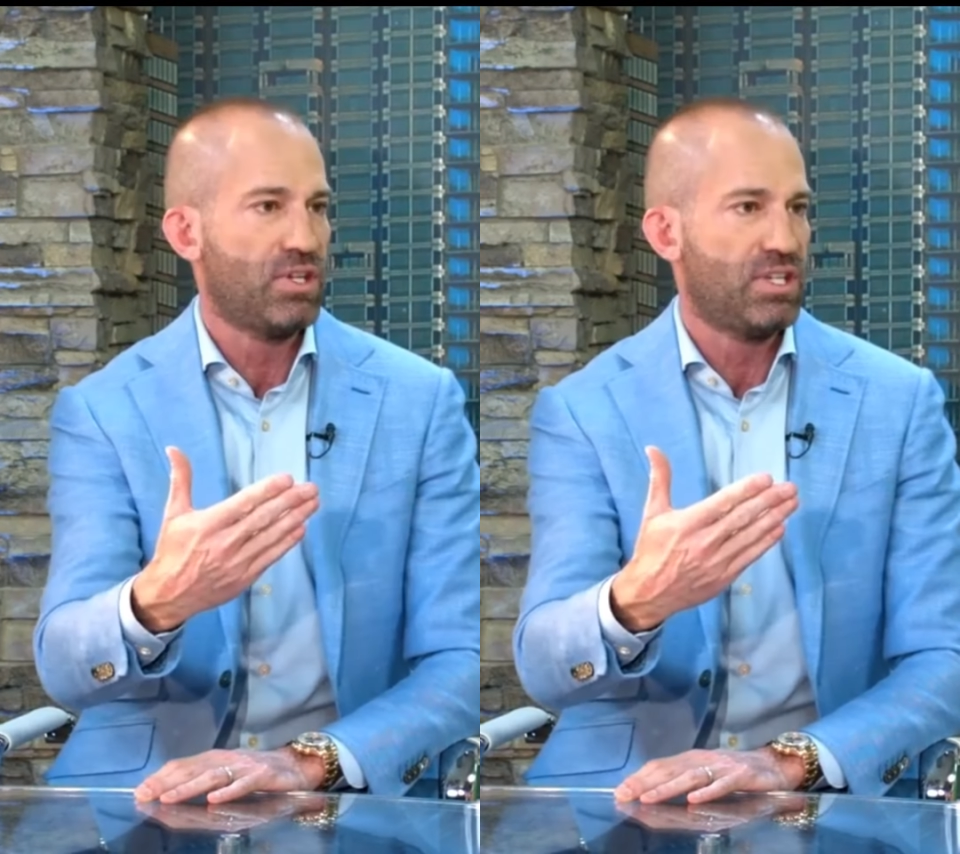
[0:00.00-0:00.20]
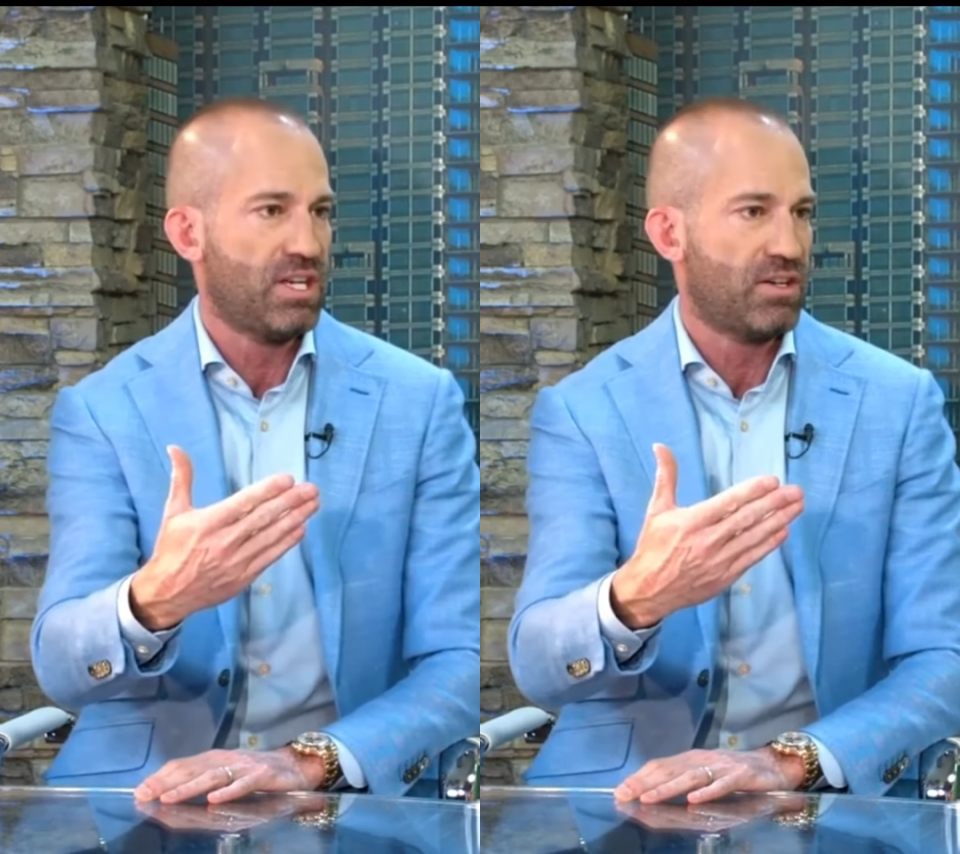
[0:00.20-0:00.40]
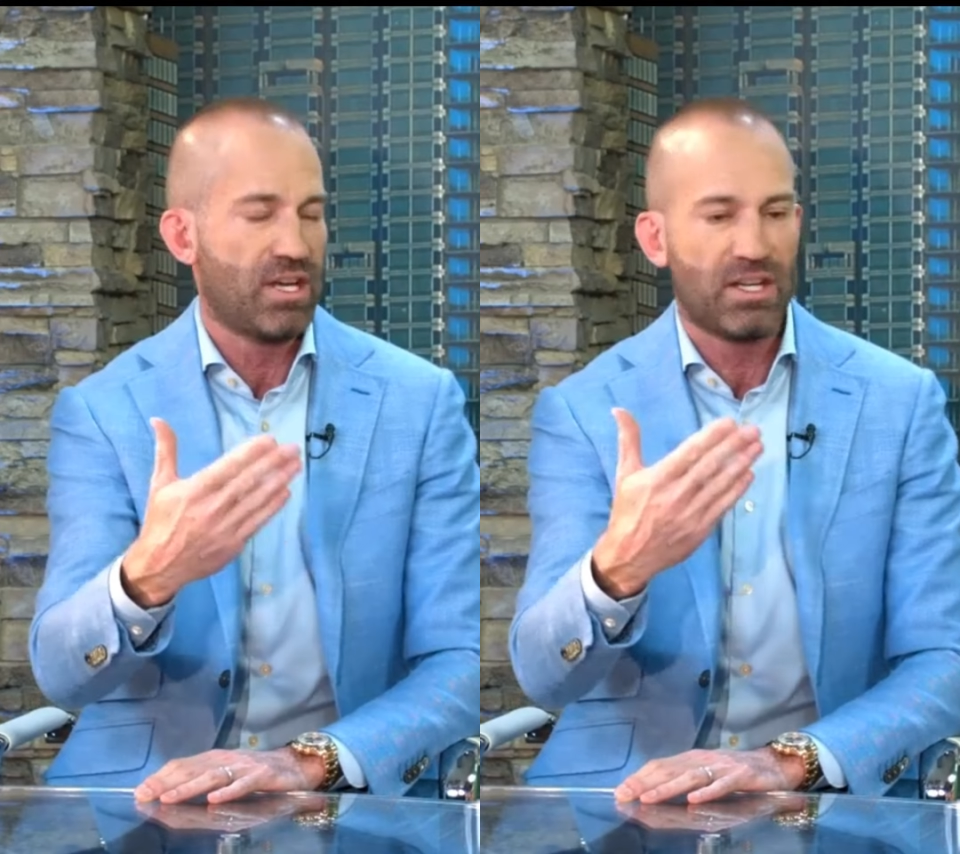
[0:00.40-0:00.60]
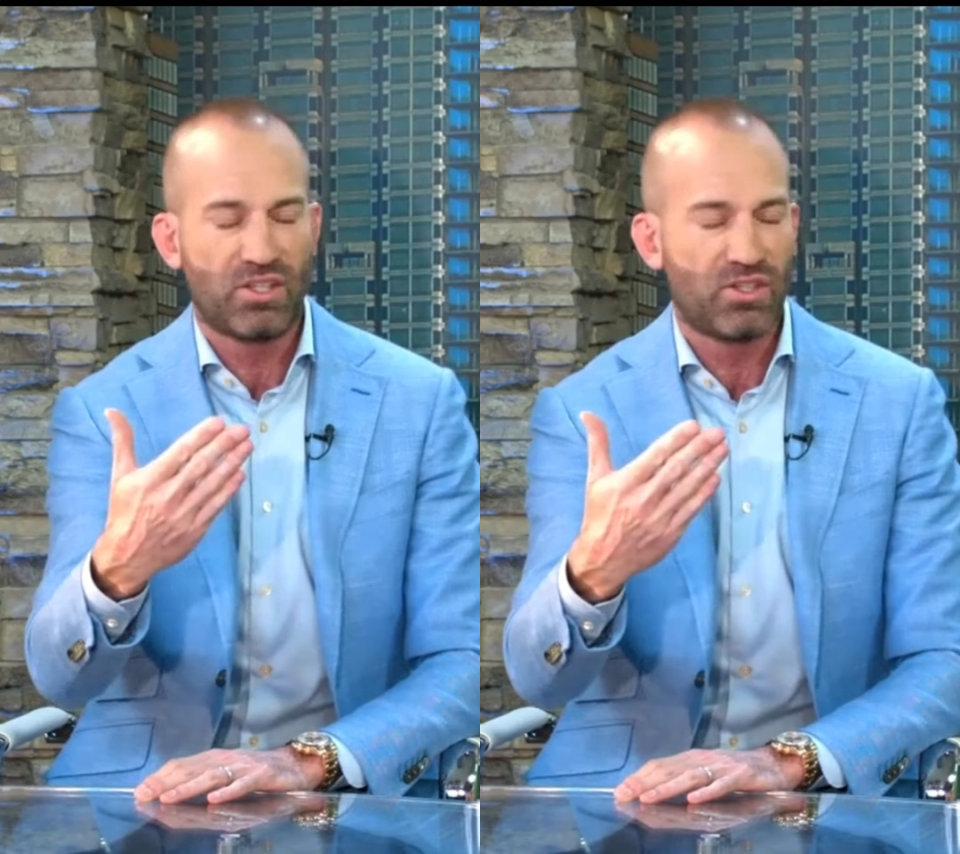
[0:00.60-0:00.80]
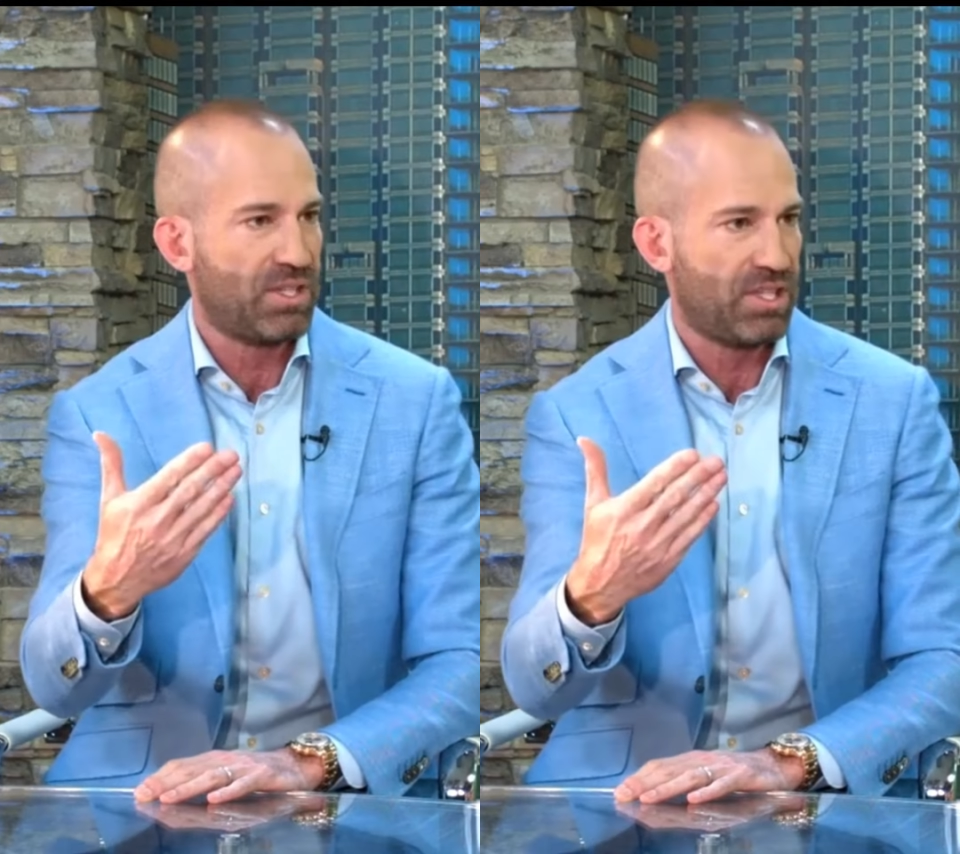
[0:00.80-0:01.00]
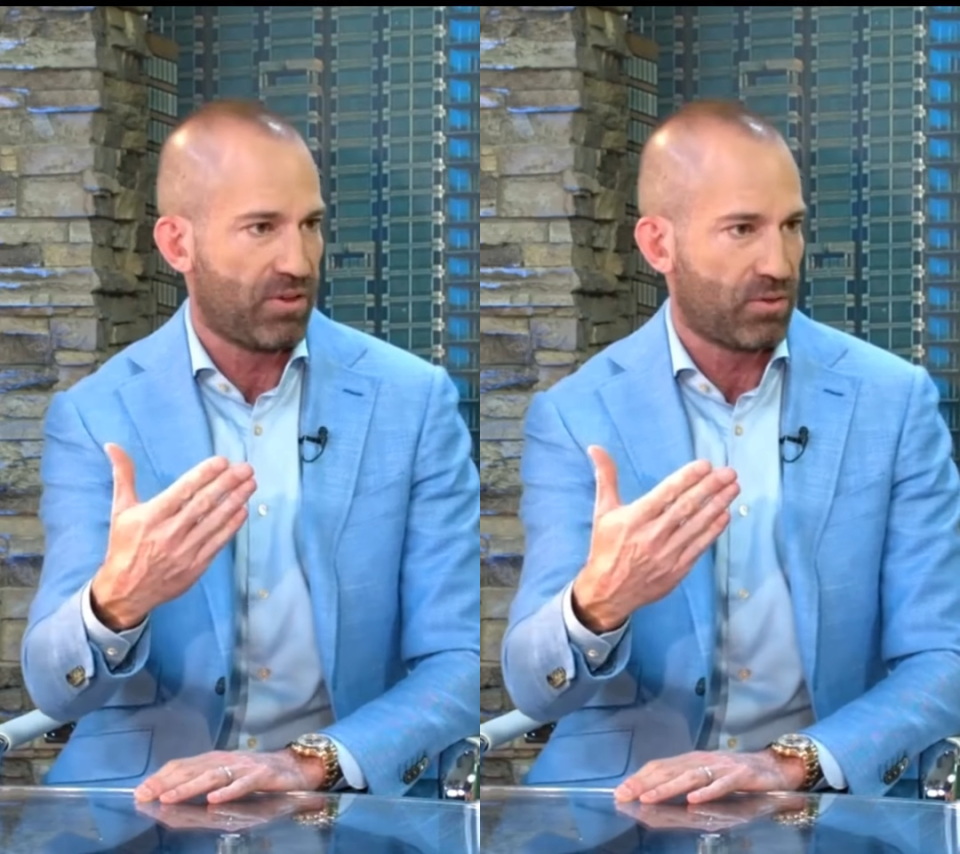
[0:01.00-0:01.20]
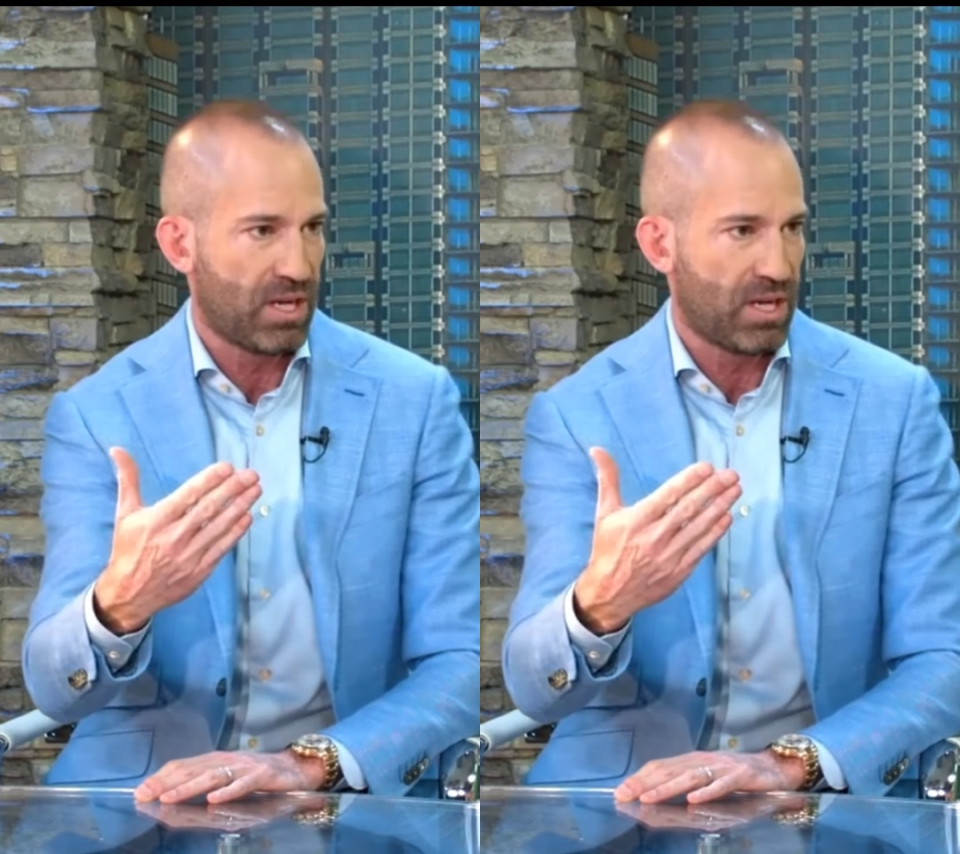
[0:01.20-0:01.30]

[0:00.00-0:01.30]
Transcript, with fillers: dinner at a specific